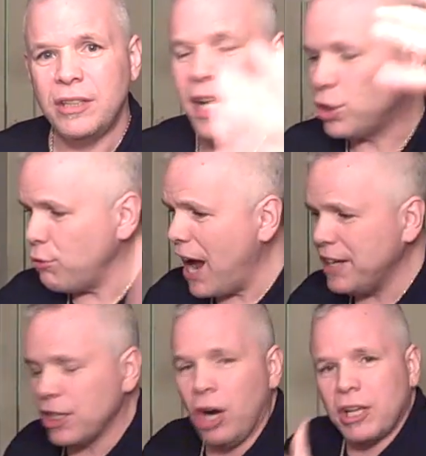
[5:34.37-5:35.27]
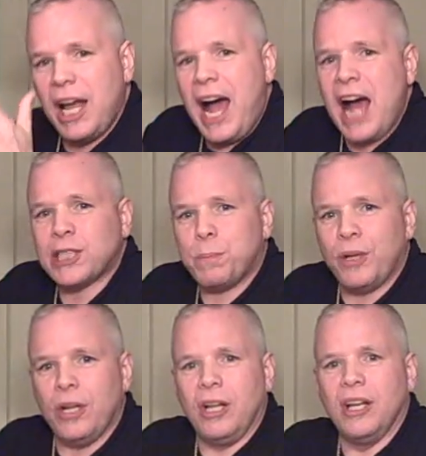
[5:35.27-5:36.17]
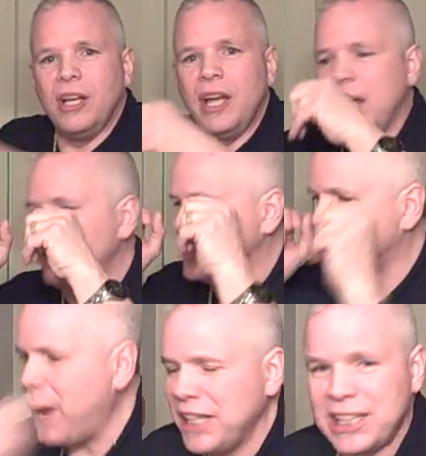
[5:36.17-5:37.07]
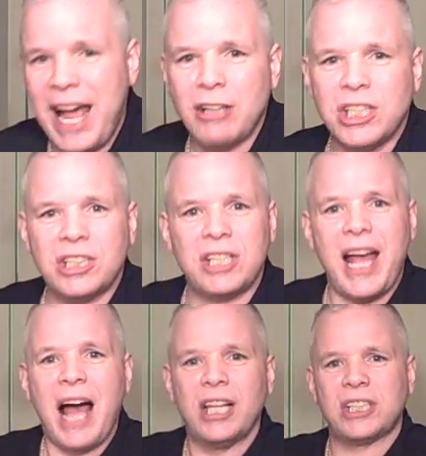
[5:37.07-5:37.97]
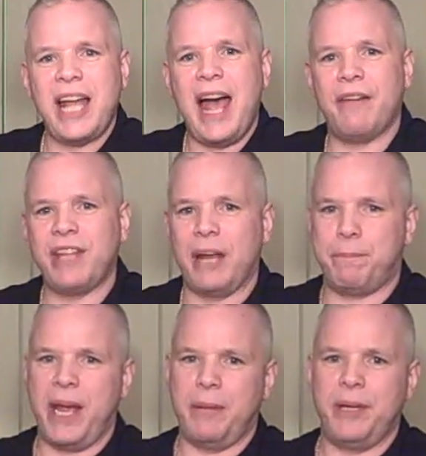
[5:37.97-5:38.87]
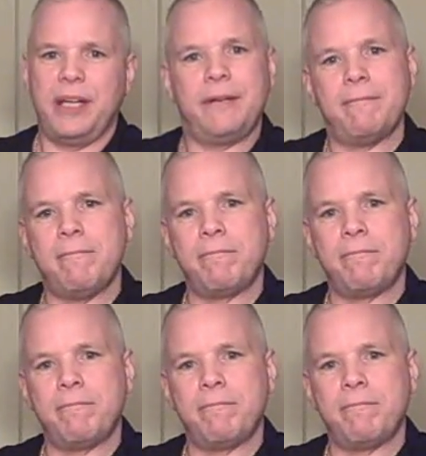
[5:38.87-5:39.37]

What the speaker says: than trying to go to the hospital and spending thousands of dollars to have that baby.